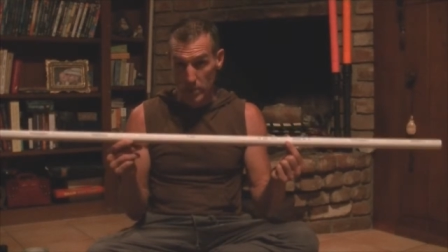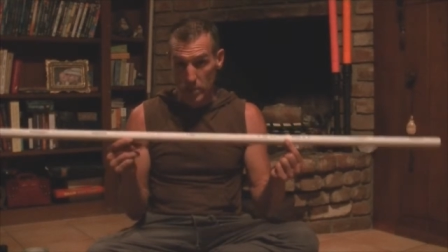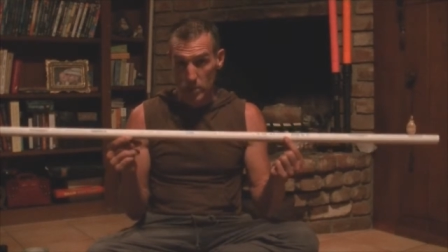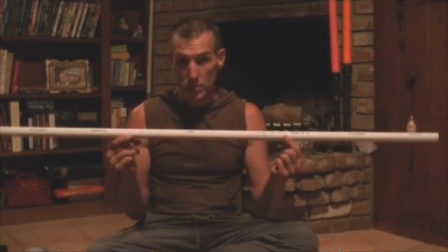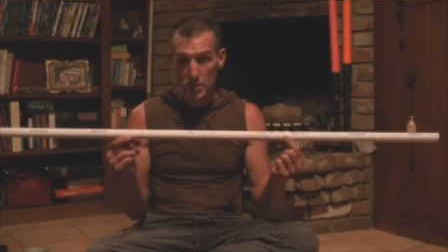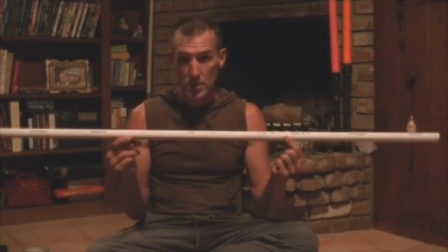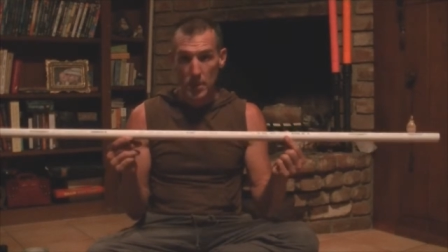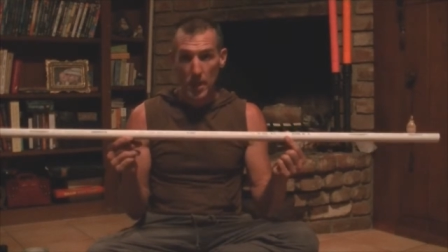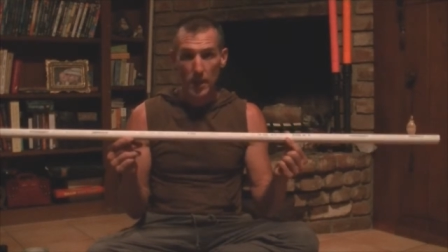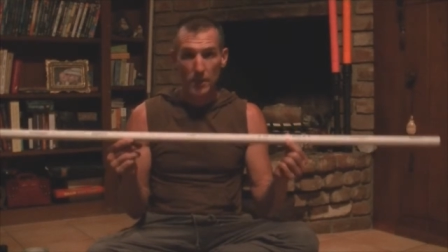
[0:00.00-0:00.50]

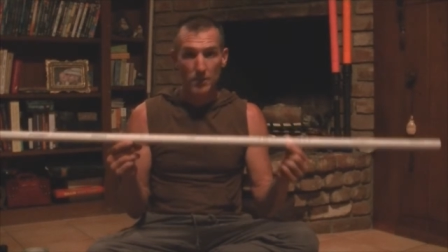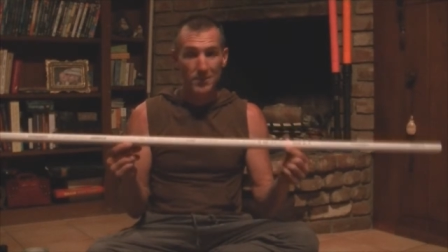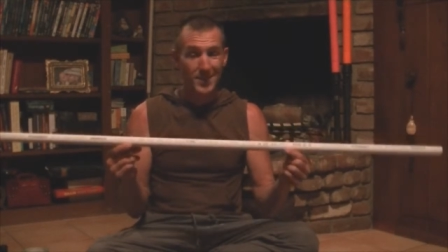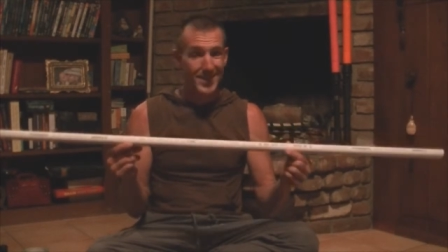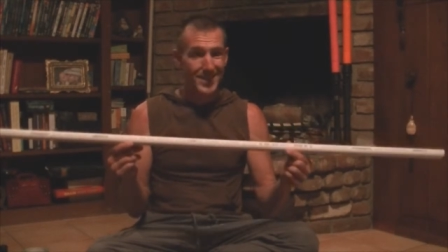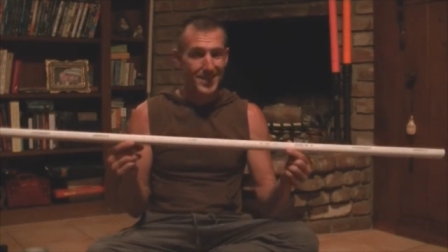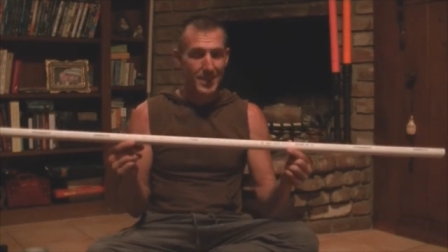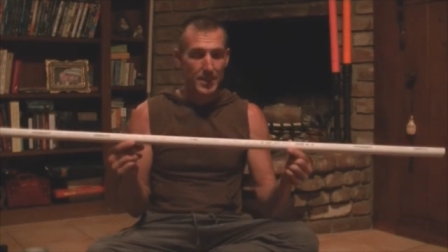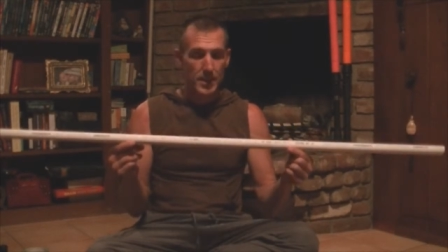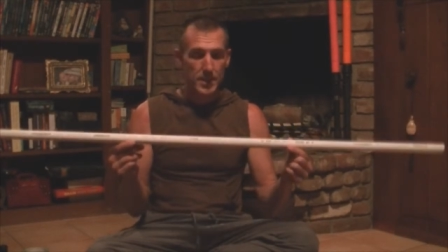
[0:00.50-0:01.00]
2 staves
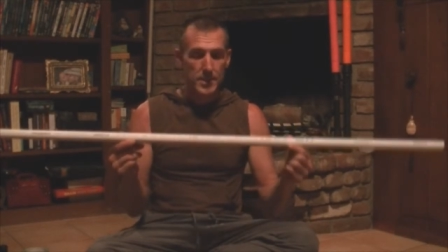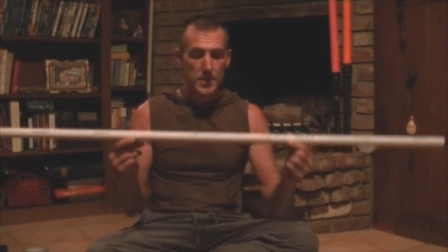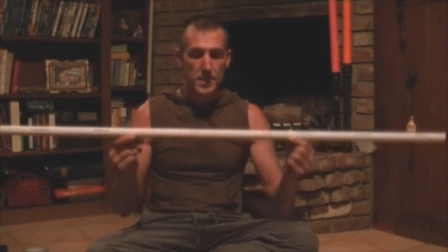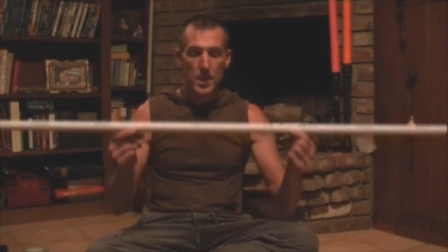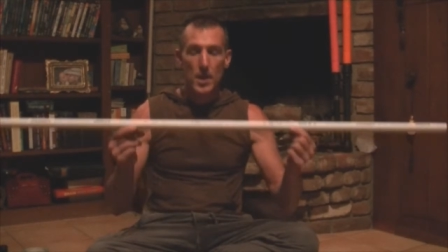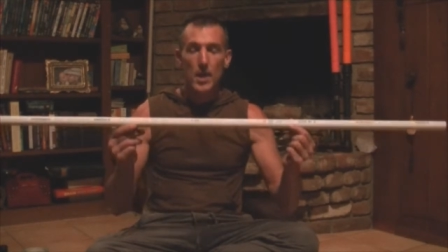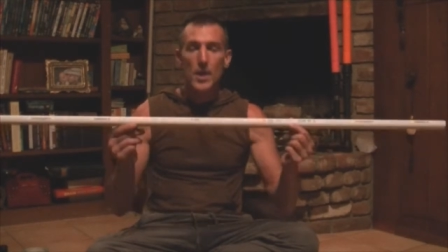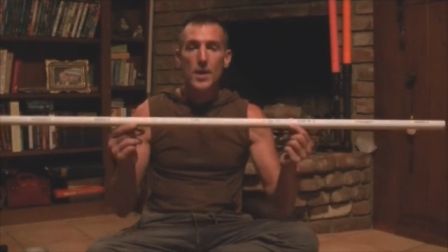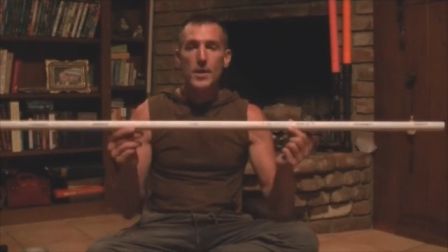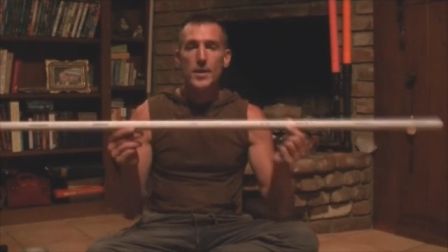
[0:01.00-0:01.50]
at least,
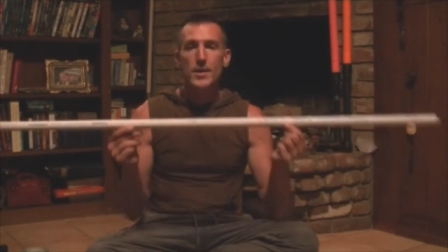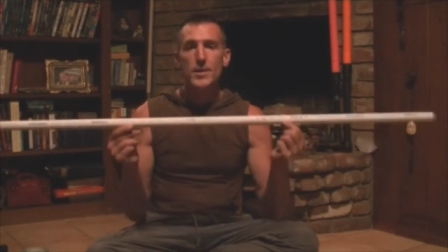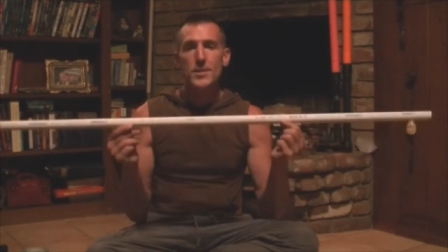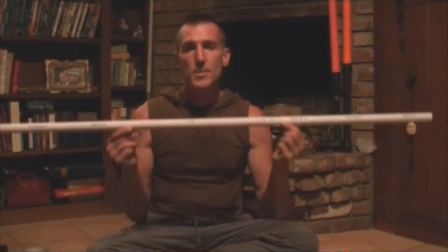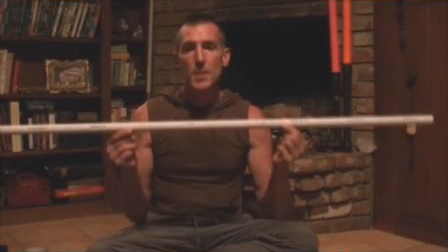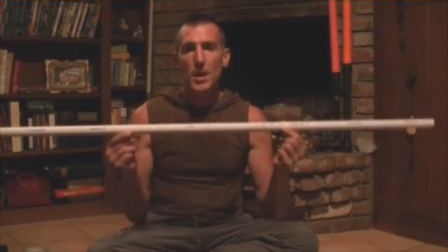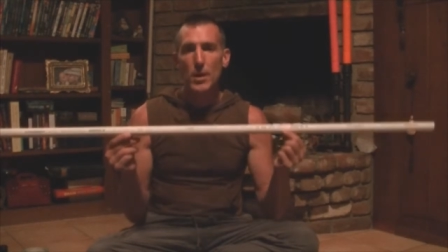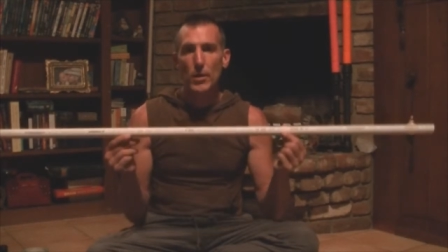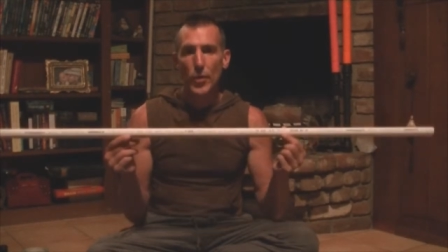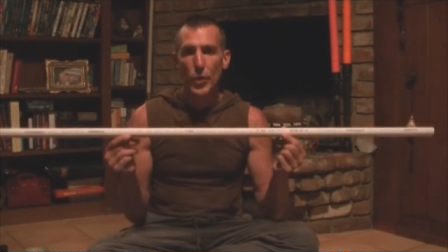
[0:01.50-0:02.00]
is
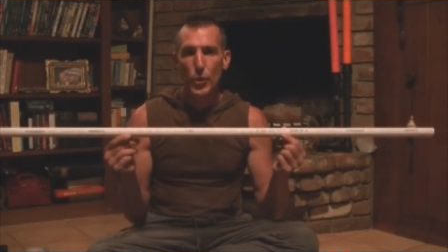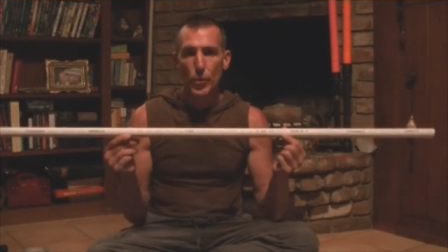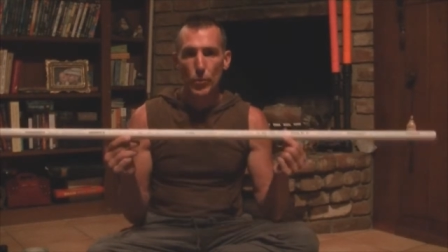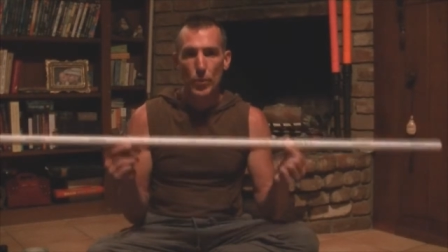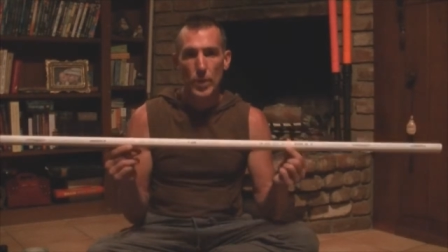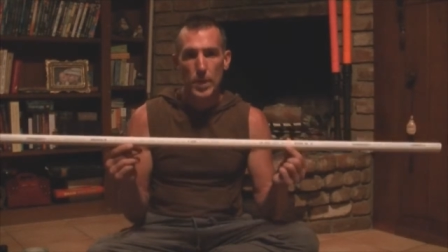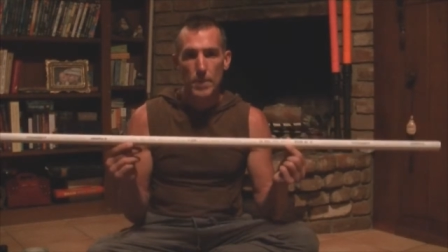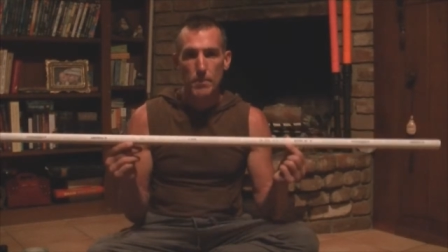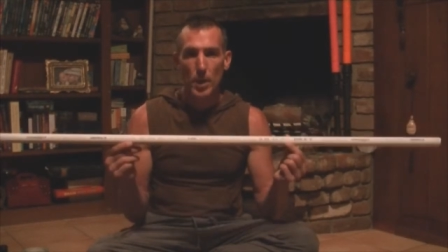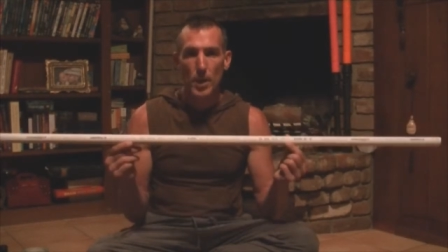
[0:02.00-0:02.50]
about
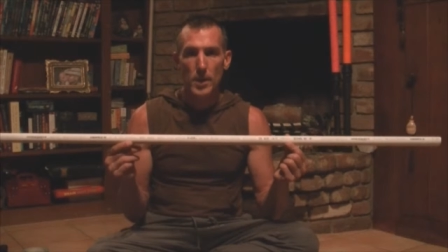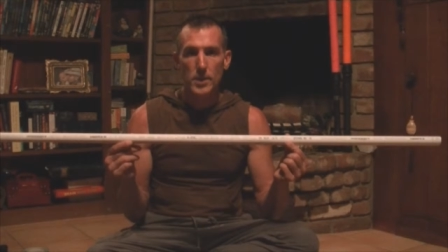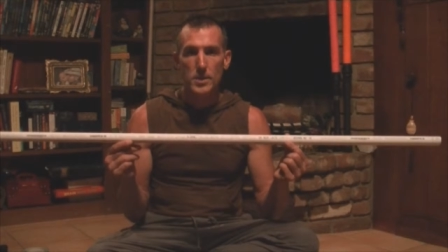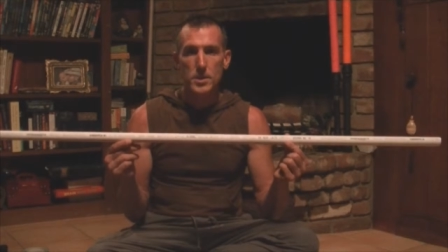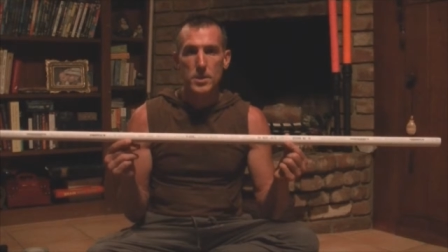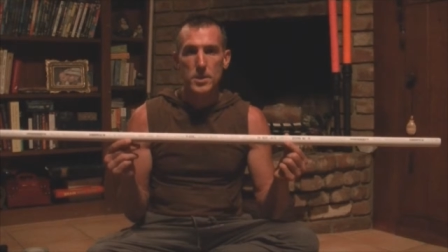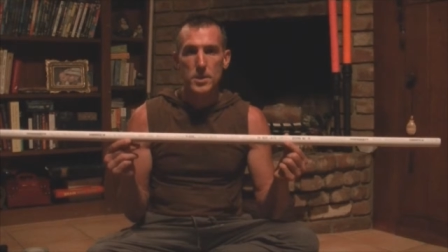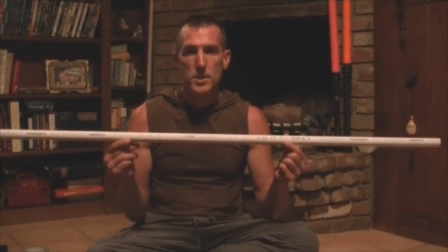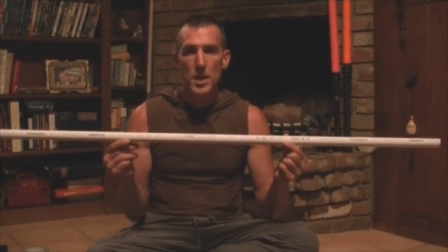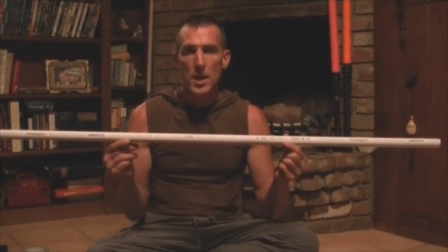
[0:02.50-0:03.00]

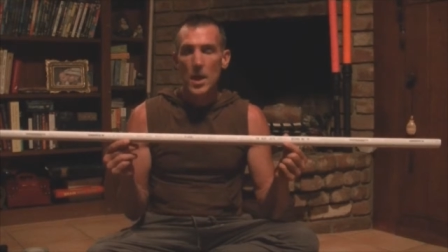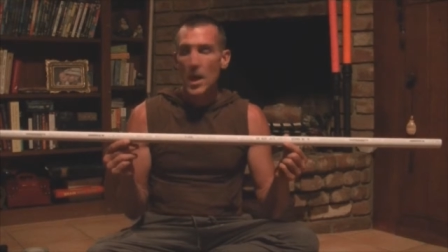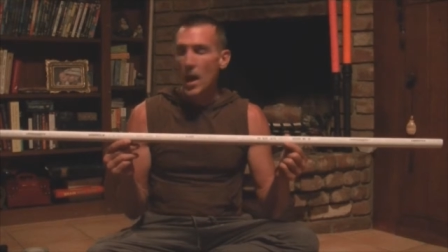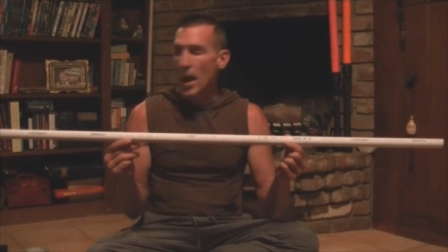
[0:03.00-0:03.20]
$3.